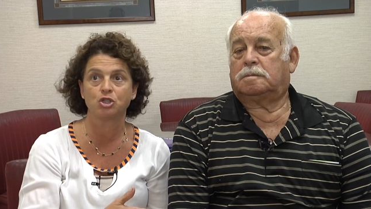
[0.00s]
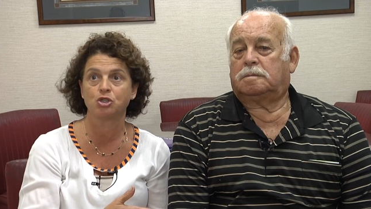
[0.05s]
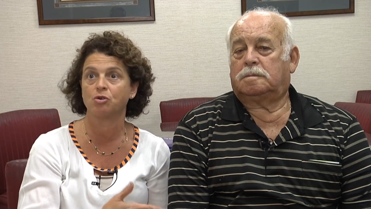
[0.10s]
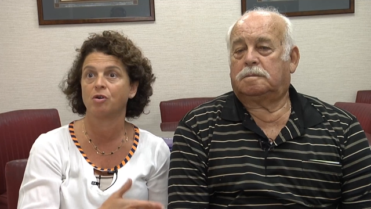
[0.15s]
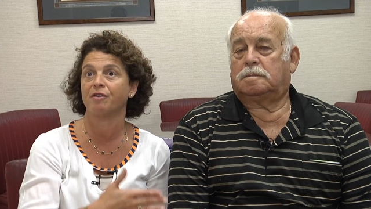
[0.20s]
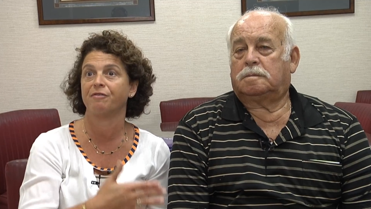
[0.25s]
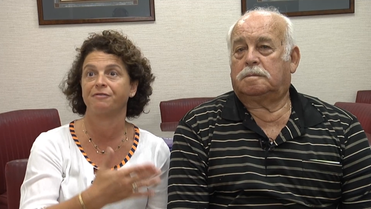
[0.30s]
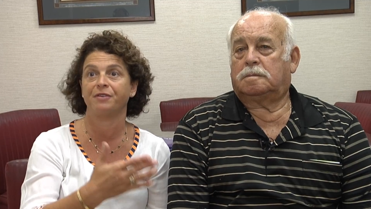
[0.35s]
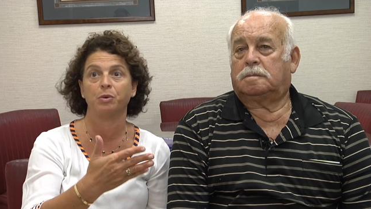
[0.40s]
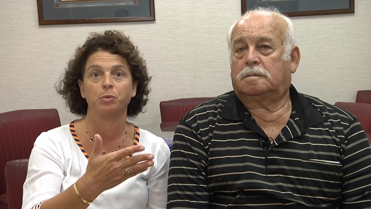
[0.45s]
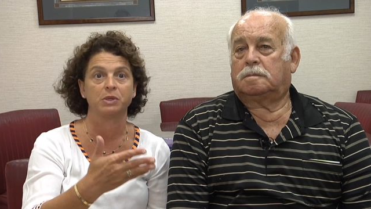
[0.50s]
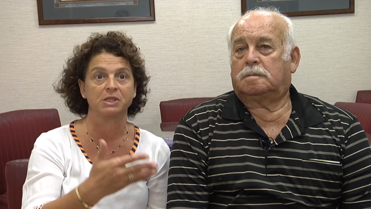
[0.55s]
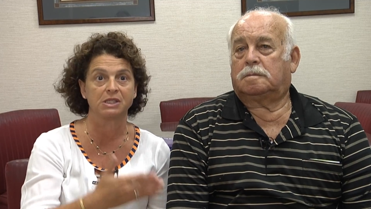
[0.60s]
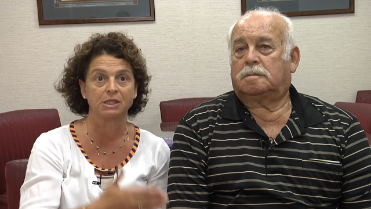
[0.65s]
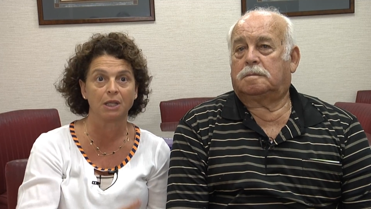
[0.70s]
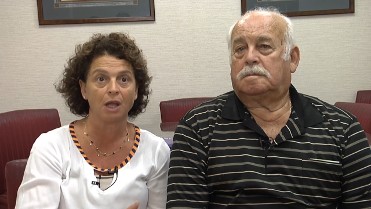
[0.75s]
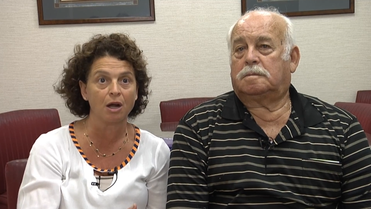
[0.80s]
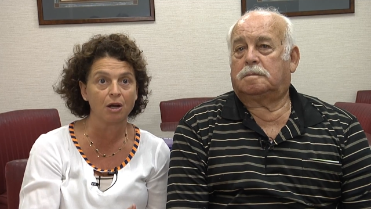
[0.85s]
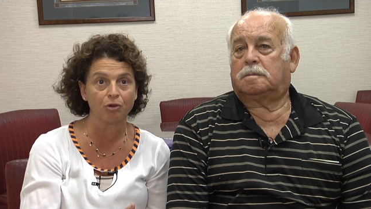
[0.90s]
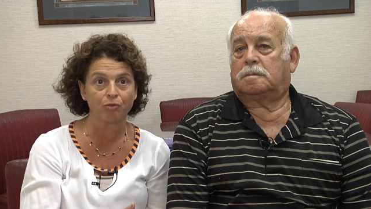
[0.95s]
Speaker 1: sure if it was
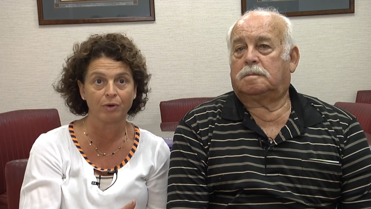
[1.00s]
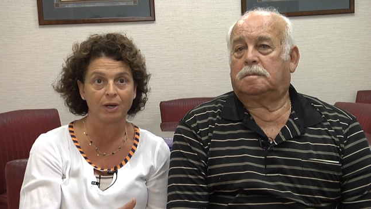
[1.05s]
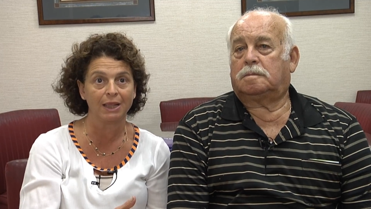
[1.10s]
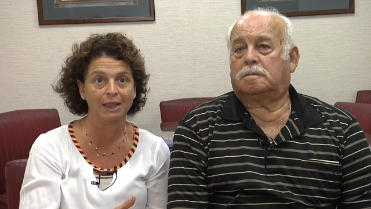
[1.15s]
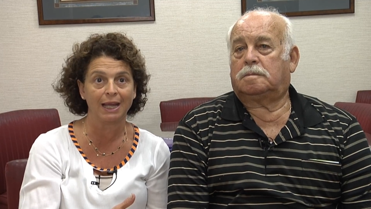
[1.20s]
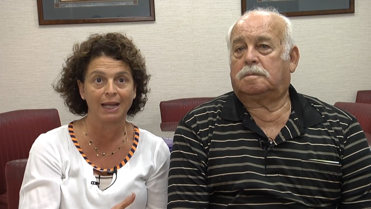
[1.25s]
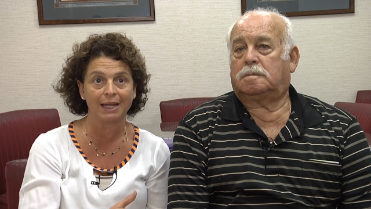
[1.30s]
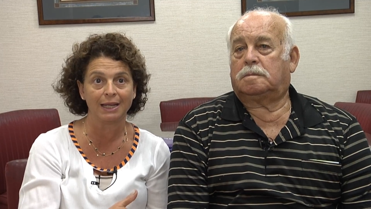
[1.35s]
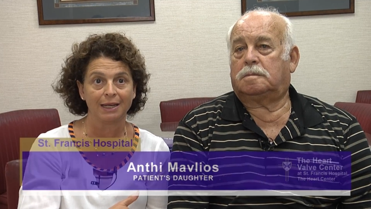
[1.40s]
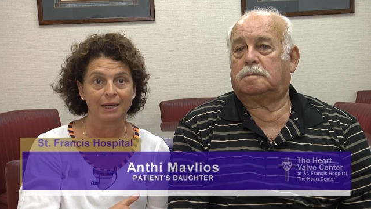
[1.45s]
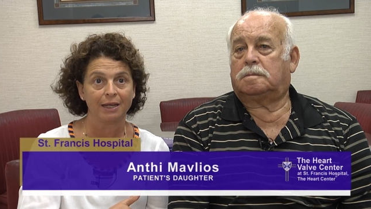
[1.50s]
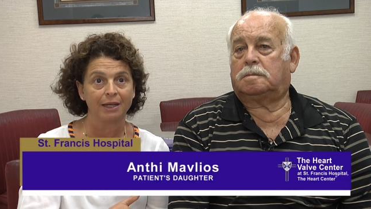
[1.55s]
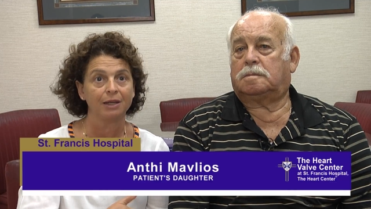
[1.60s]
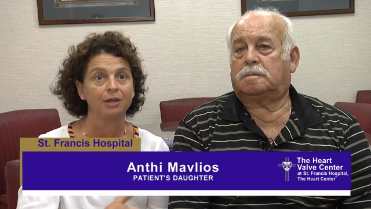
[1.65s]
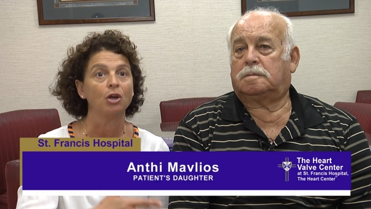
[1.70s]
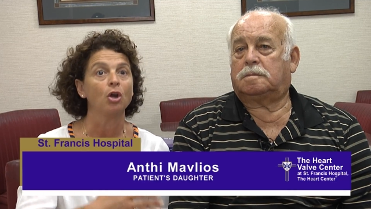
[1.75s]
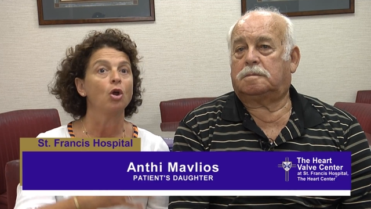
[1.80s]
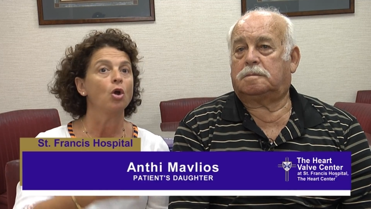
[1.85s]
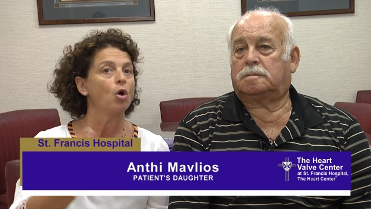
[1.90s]
lung related